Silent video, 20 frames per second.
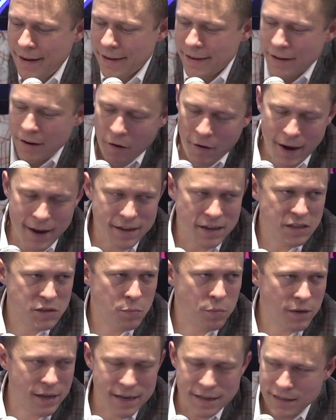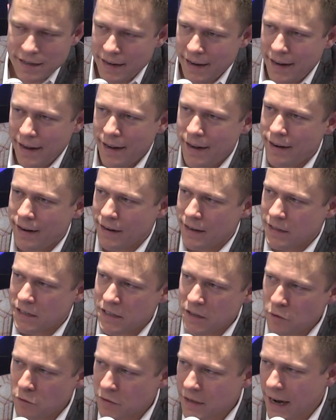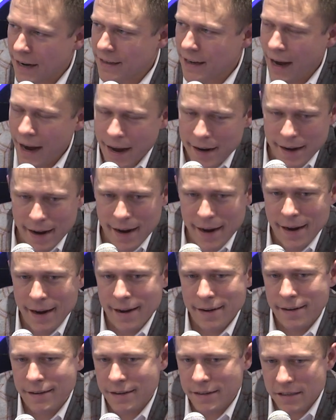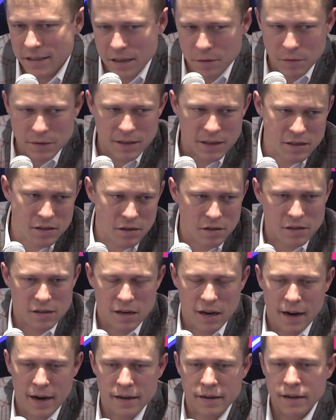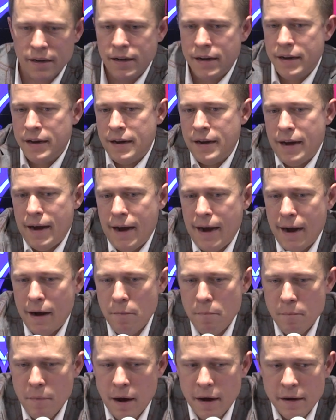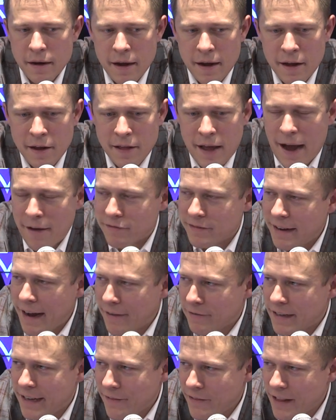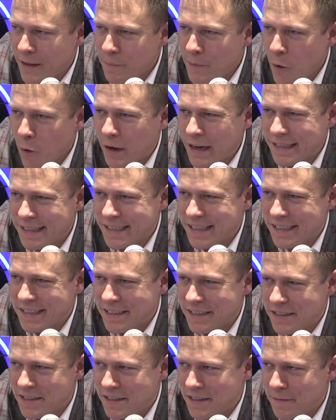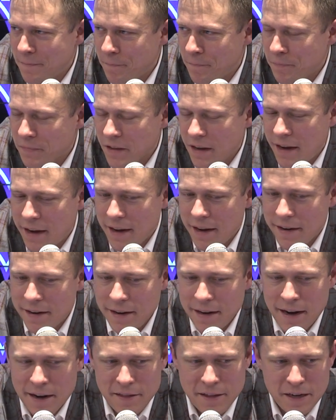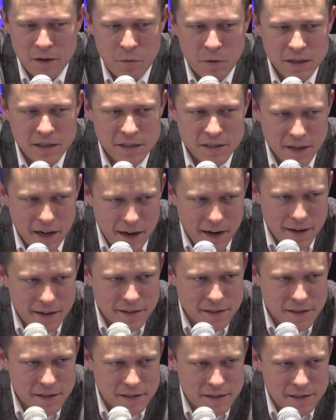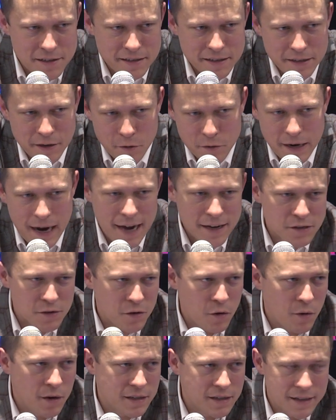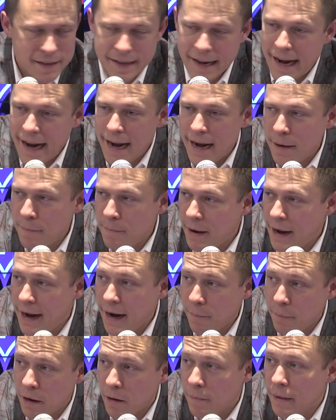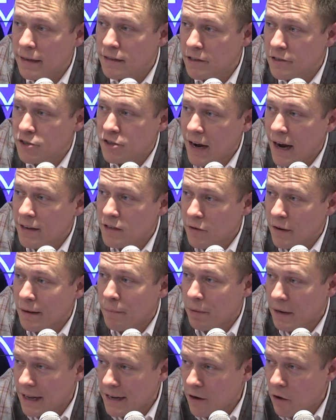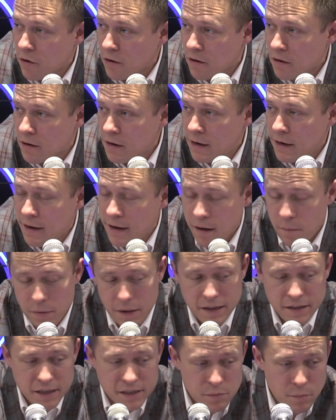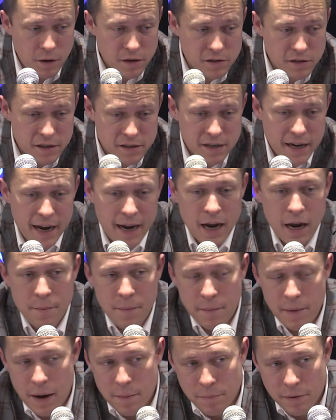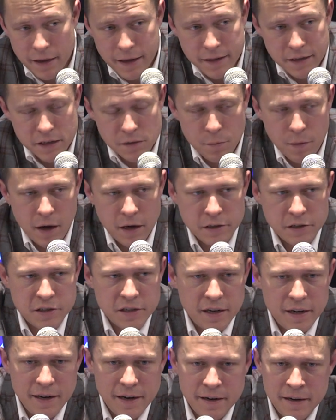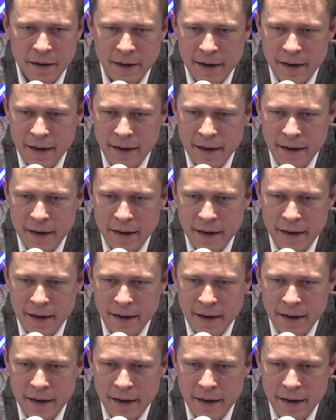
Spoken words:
you know, hey, let's play 10 and let's see who's got the odd hand and let's see what this looks like. But I've given them no consistency. And I think what it's done is it's, you know, guys are going into the game, hey, I better make this shot so I can play longer. Played this much this game, I'm not playing this much. And,